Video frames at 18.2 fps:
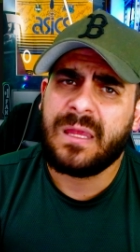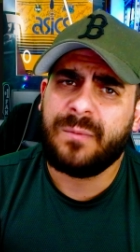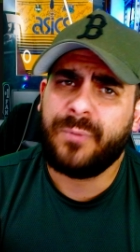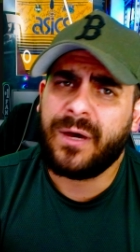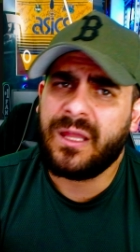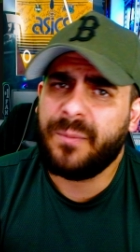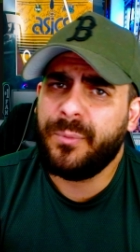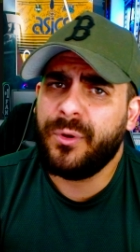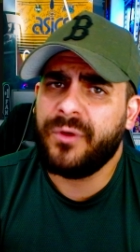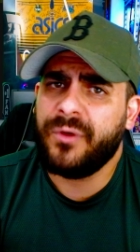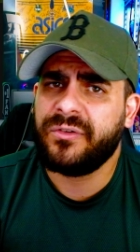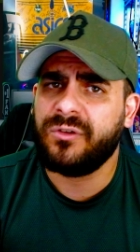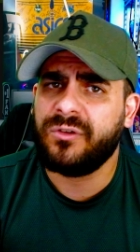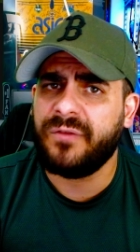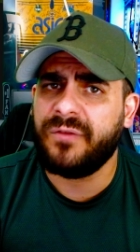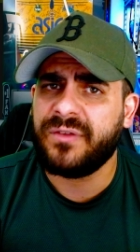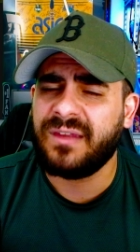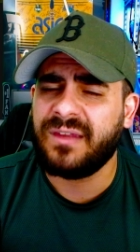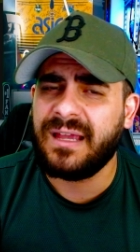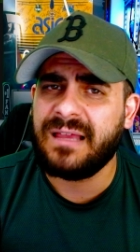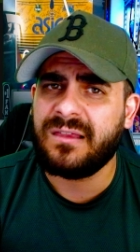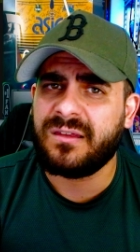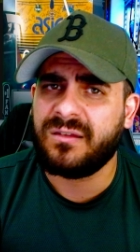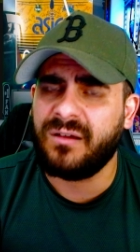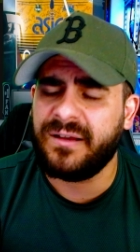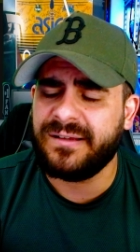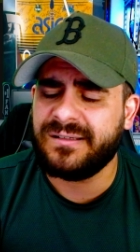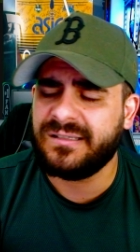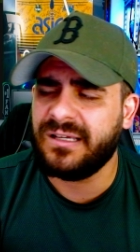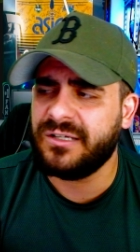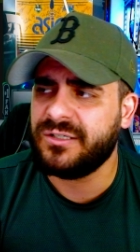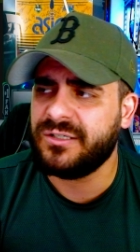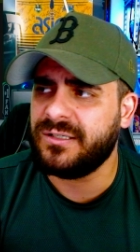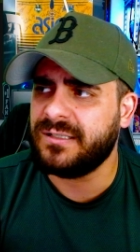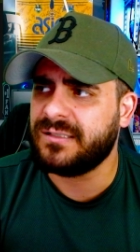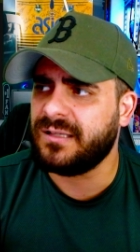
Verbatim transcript: by the person overseeing the signing session.